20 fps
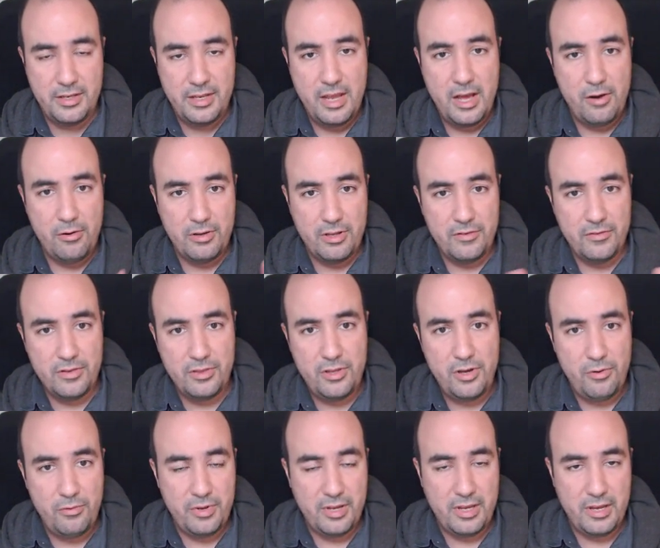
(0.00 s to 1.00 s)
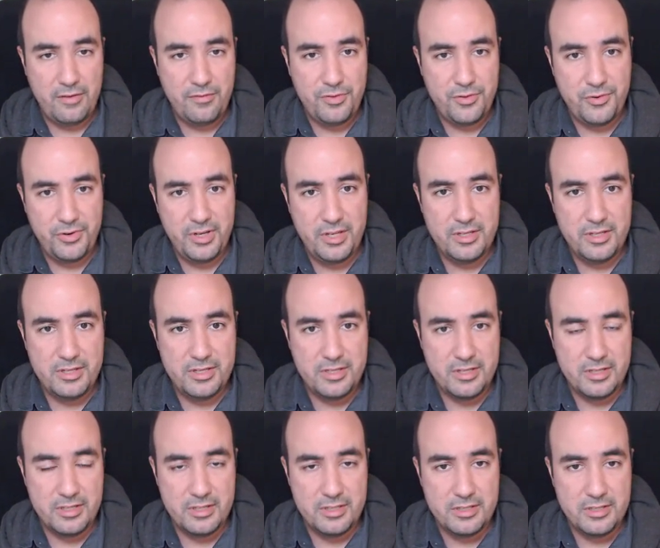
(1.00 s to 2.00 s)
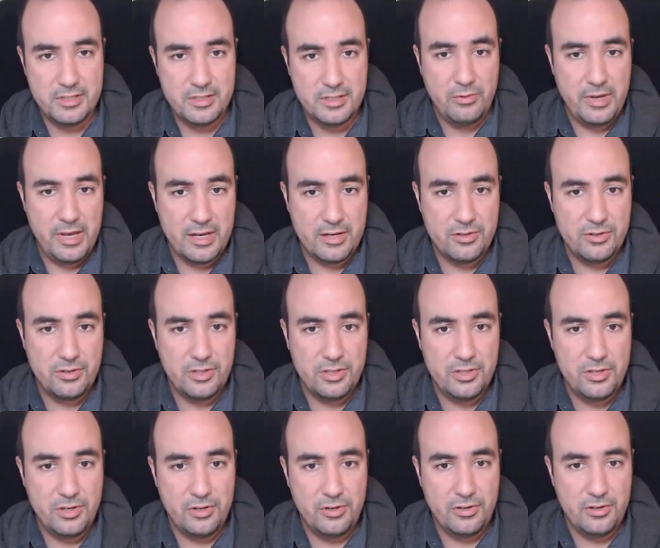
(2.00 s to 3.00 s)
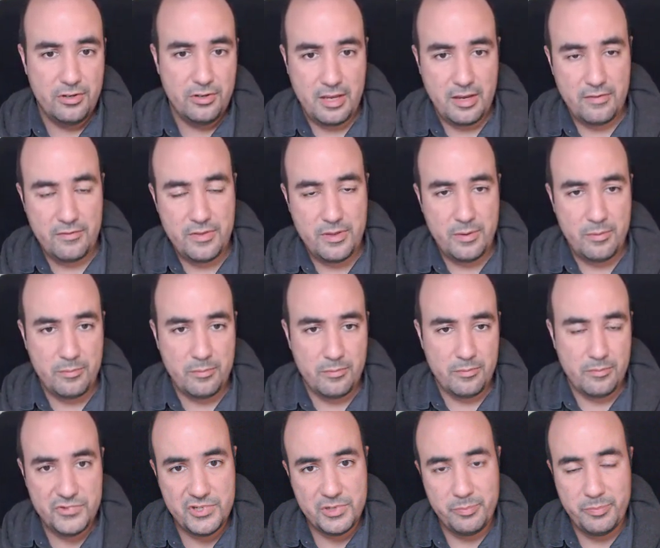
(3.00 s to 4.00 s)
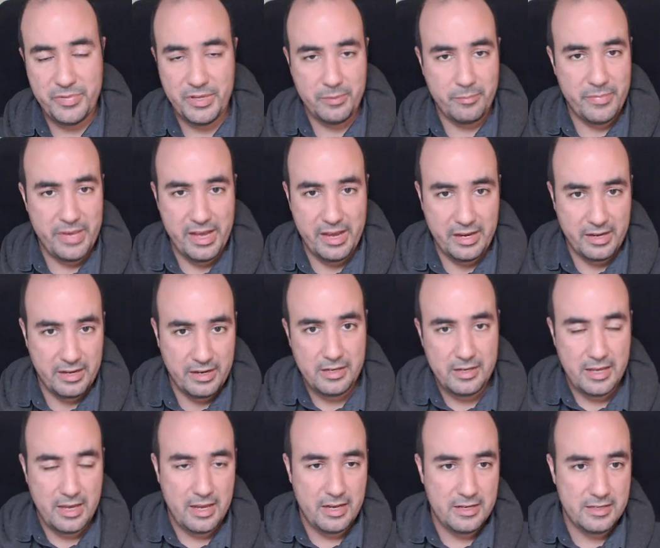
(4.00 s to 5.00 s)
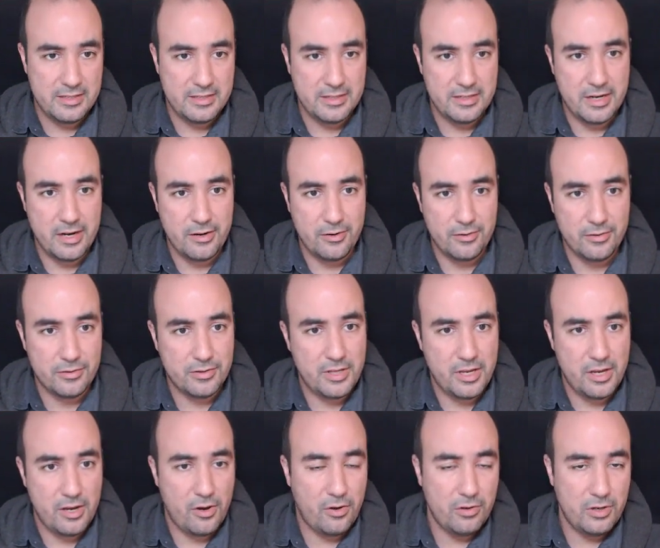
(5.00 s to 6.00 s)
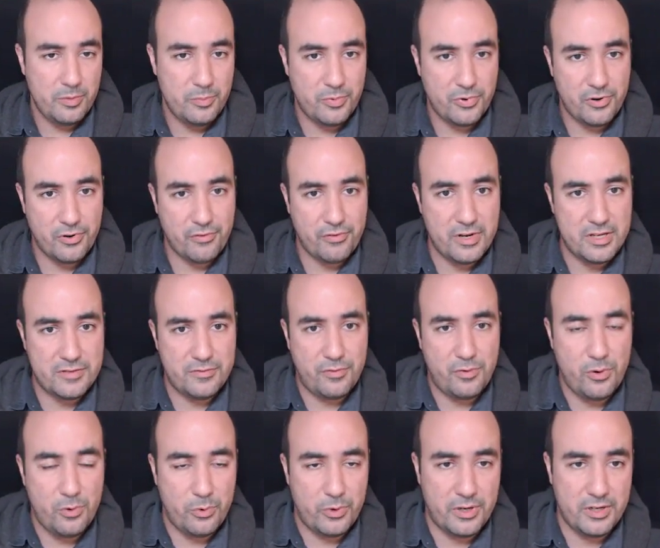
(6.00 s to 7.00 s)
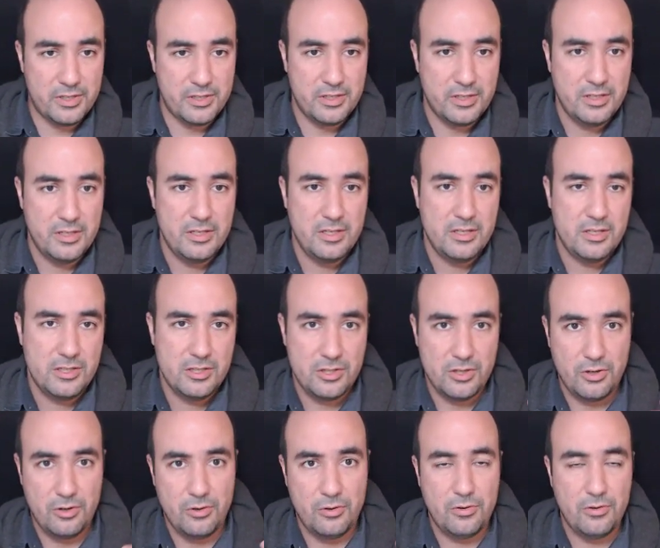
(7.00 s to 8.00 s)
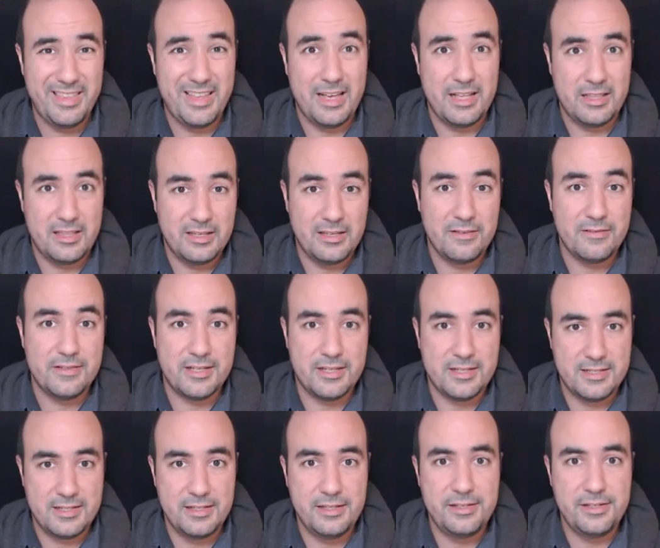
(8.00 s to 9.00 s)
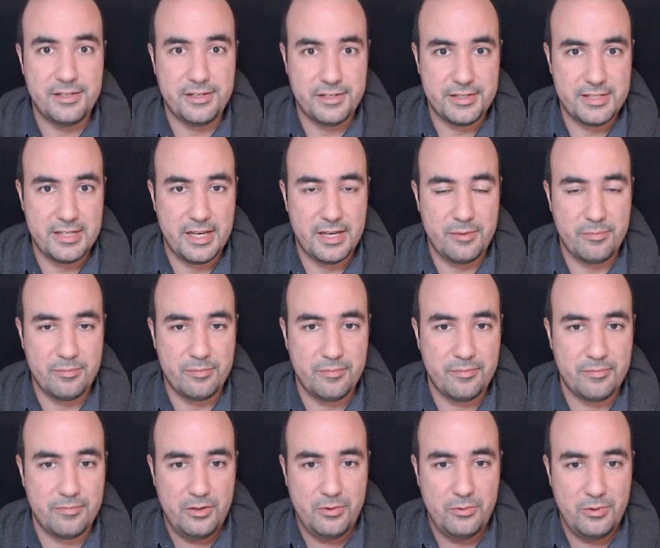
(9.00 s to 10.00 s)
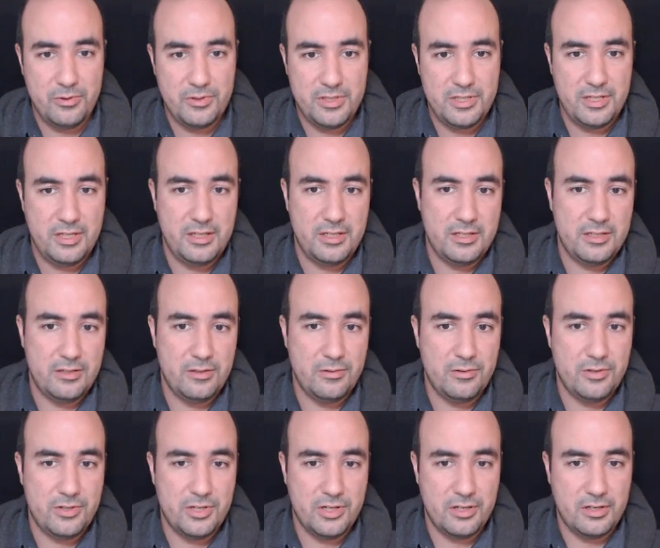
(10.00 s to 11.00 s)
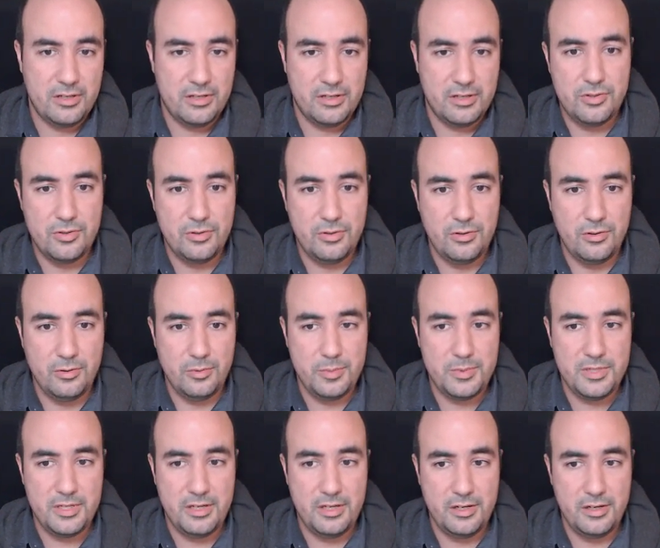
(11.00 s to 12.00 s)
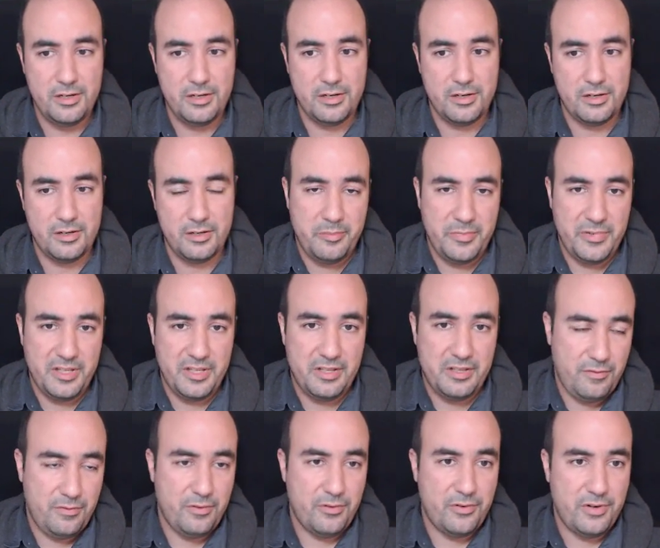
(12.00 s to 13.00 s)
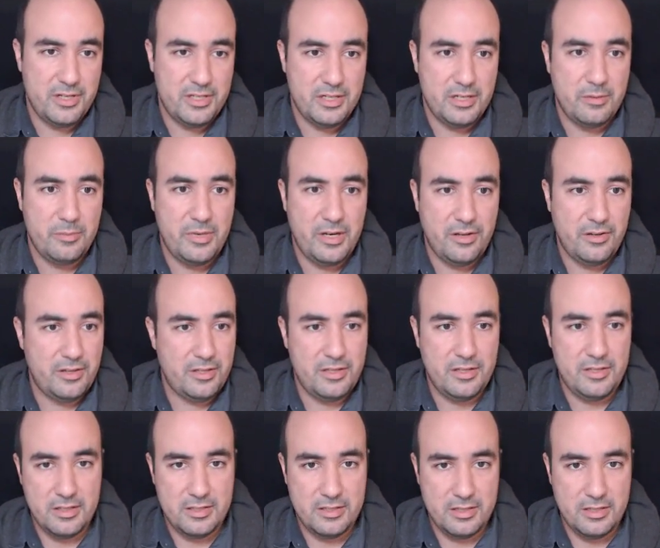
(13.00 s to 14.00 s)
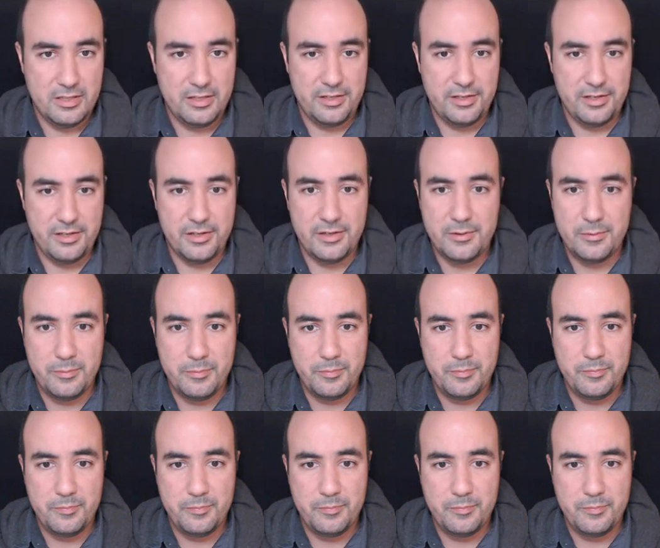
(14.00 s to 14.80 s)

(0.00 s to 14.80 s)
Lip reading: Now, even though we have three indices, we actually don't have them jumping back in any scenario. They only progress forward. So that gives us linear time. You will see in the solution two loops here, but if you reason about it, it's linear.